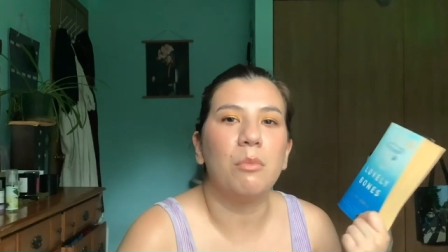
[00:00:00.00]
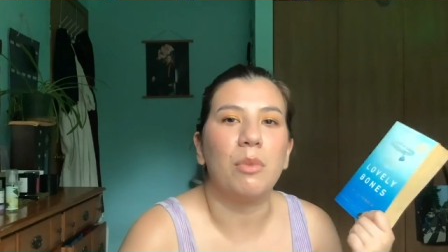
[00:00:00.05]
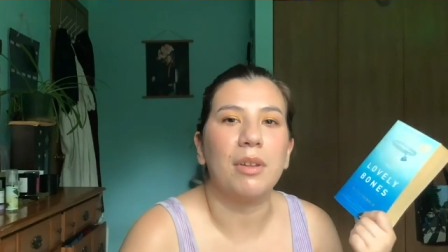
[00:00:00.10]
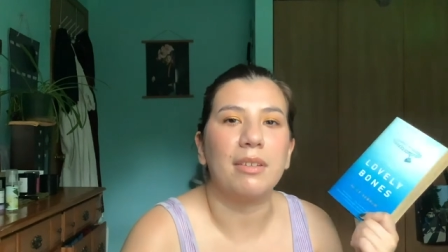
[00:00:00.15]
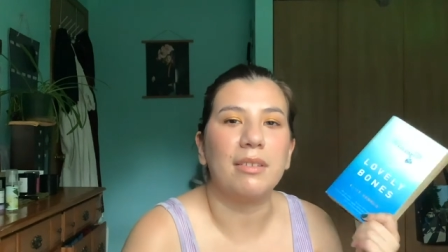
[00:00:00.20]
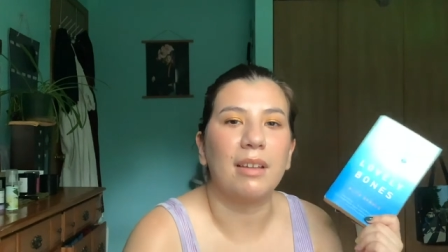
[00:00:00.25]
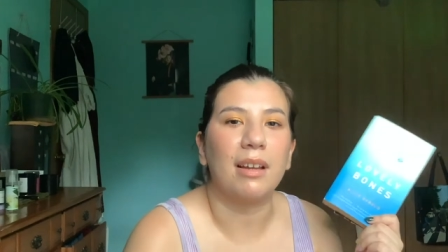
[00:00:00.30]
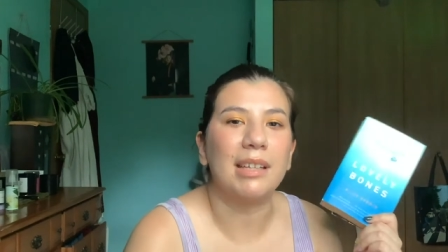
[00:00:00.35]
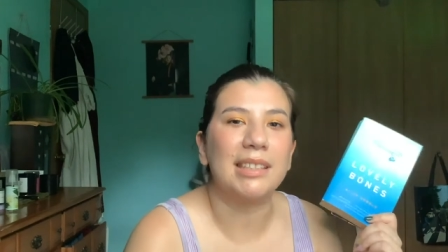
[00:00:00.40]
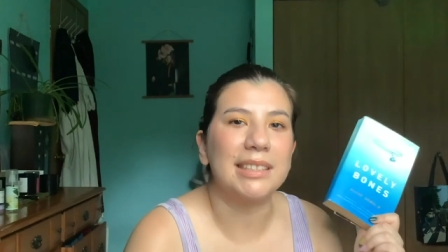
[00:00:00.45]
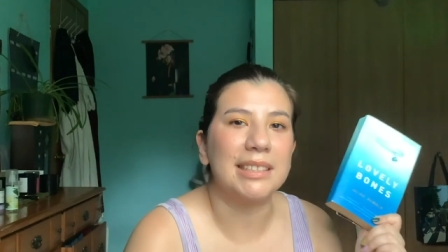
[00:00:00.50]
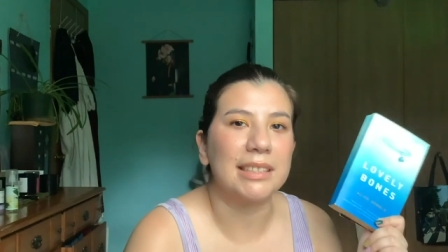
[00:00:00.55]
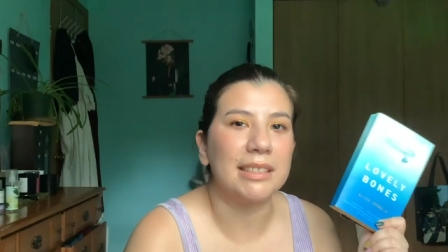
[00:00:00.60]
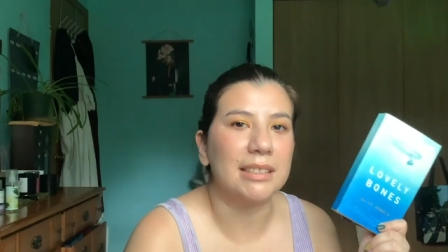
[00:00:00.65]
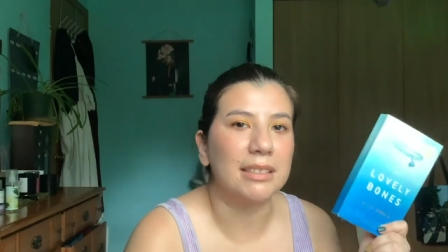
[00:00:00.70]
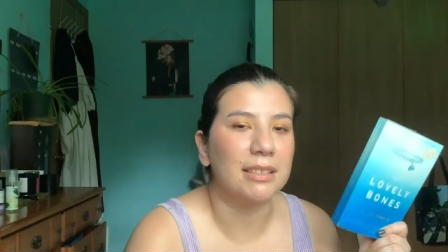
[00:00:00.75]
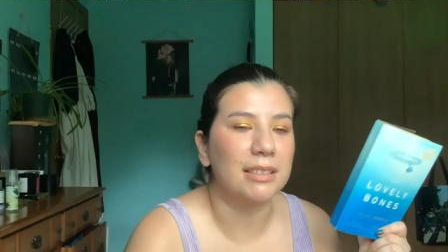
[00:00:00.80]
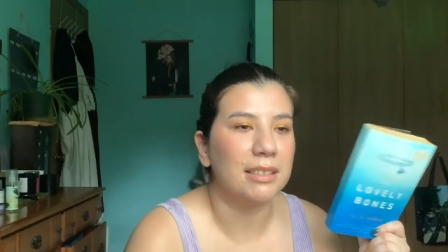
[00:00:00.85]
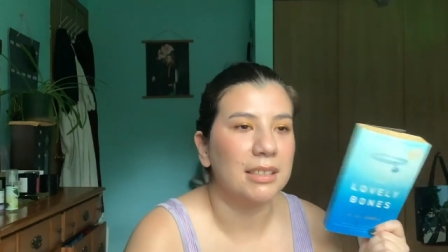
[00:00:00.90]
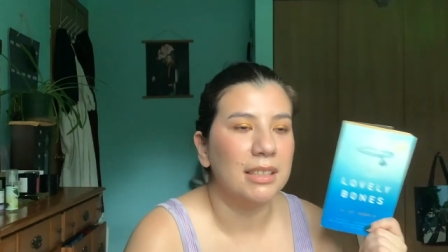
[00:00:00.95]

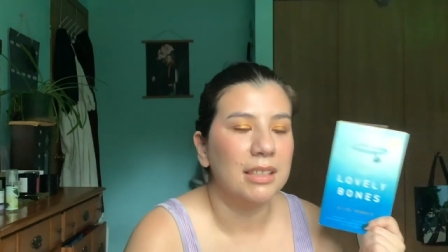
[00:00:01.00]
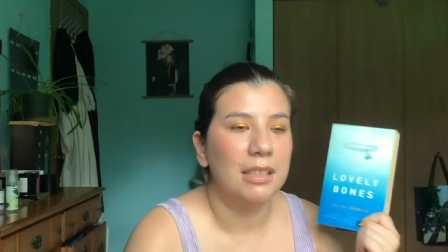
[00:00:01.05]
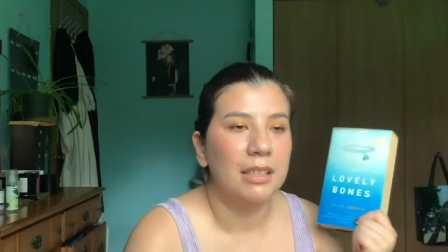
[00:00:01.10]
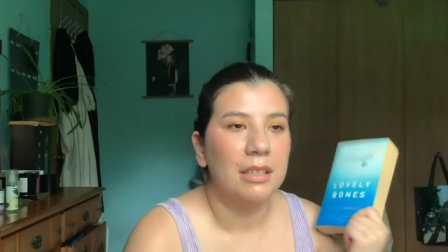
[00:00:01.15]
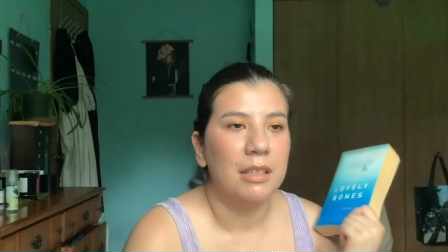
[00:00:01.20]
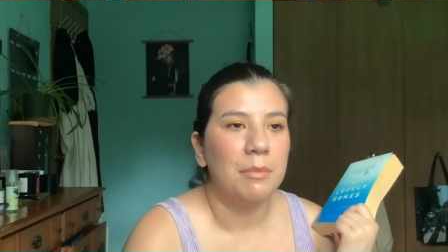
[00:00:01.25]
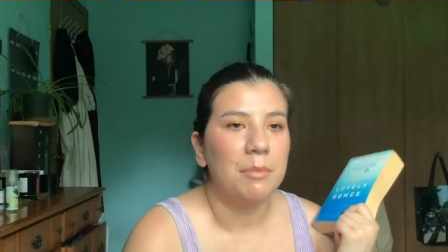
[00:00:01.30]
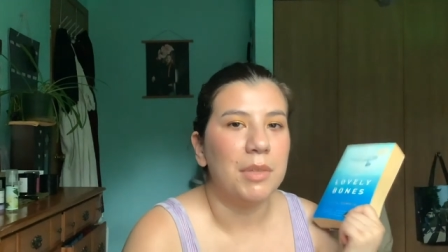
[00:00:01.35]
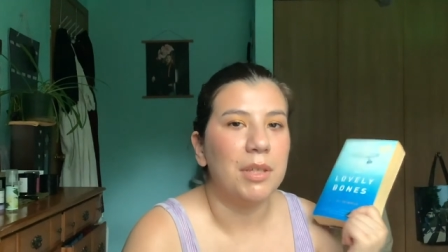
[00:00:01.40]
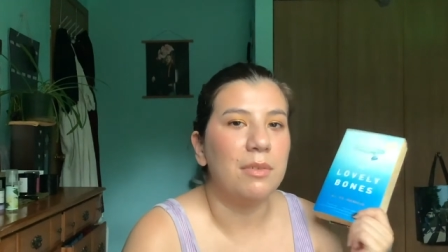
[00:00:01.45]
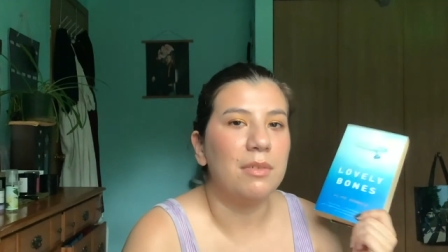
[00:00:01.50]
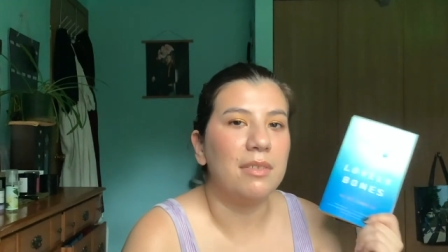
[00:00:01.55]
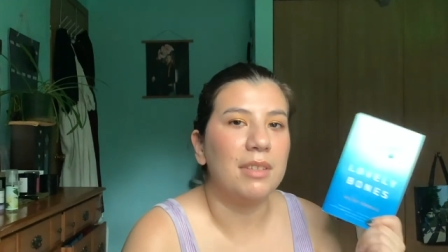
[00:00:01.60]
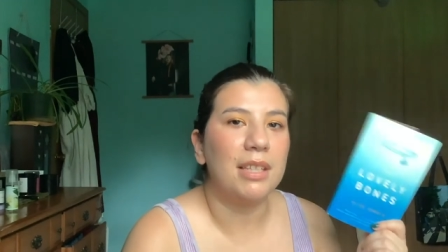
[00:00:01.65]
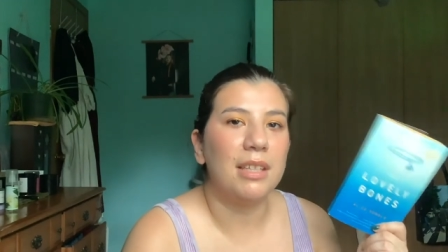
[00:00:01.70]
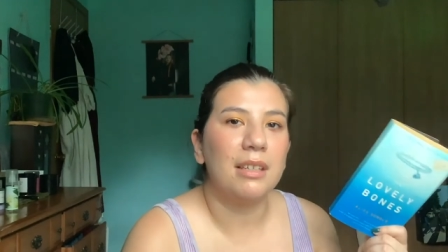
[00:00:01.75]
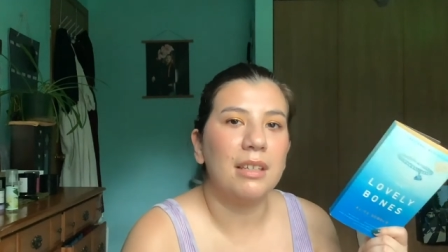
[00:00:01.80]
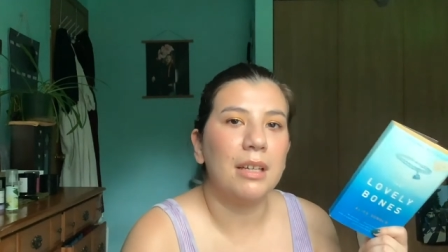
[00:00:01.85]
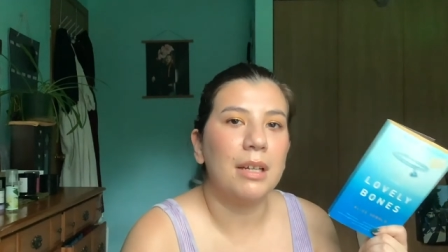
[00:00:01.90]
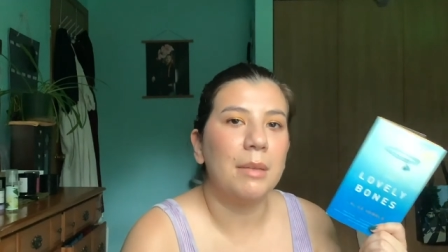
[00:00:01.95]
Wisconsin
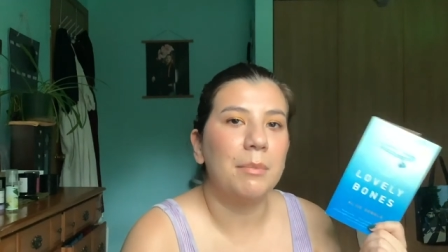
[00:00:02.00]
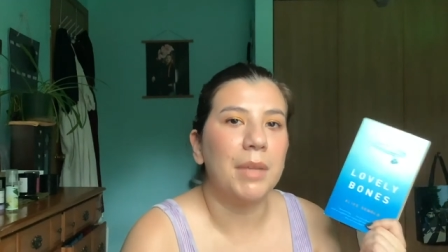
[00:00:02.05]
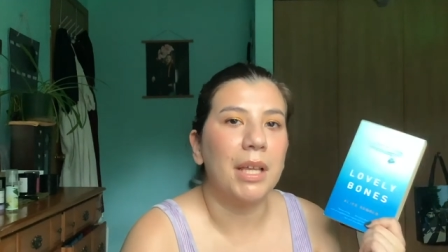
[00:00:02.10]
museum